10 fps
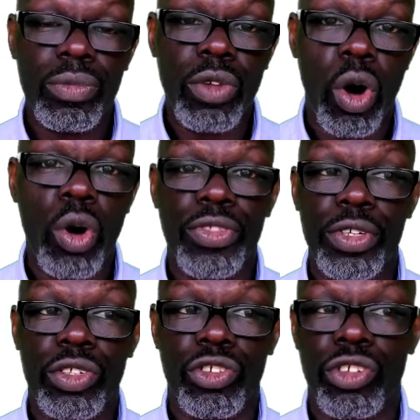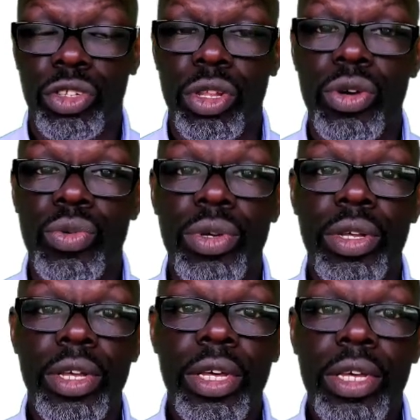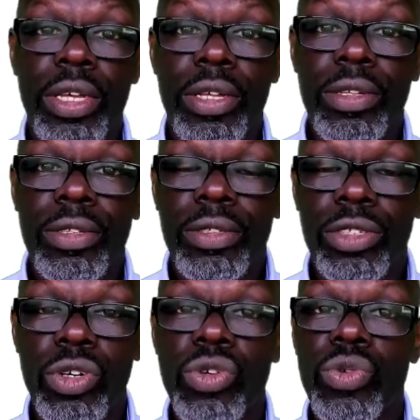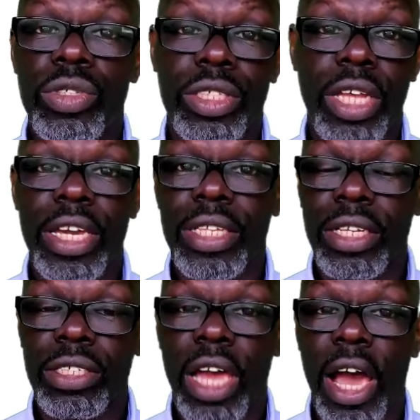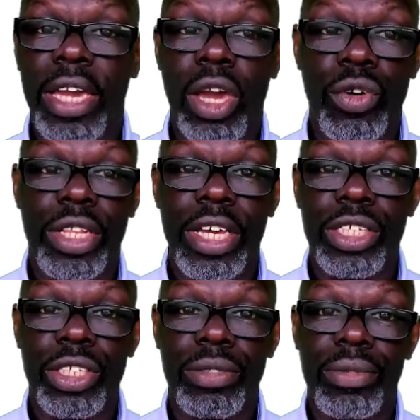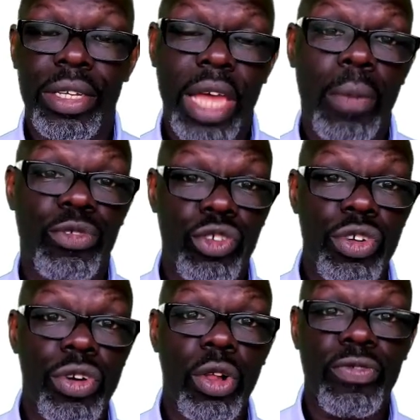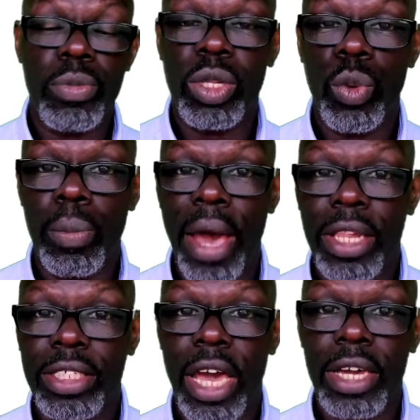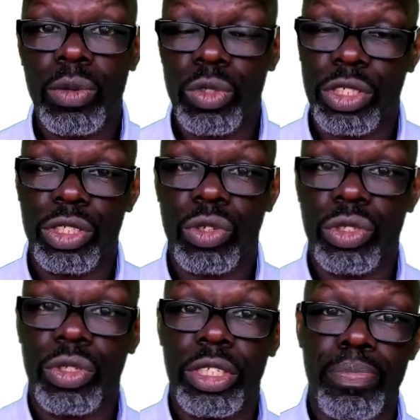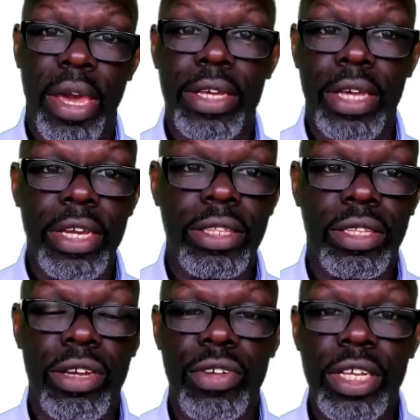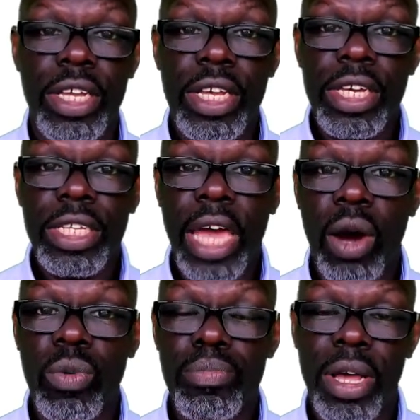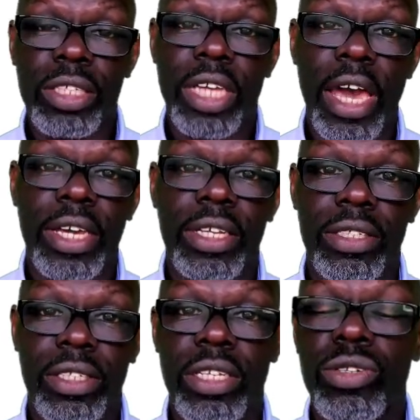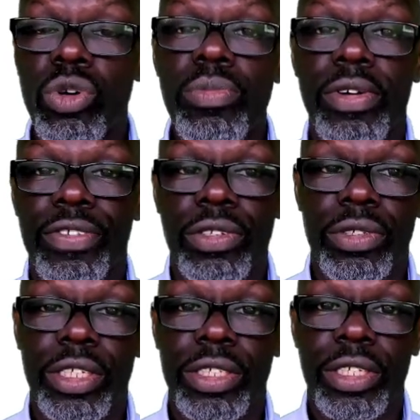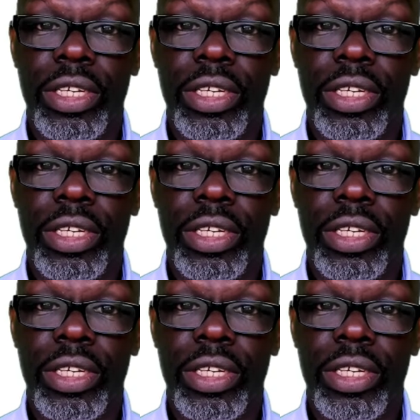authors such as Lou do state that there's a high correlation. Now, I'm sure you're all familiar with Melzack once you start to look at the pain gate theory. Now, Melzack did a number of studies,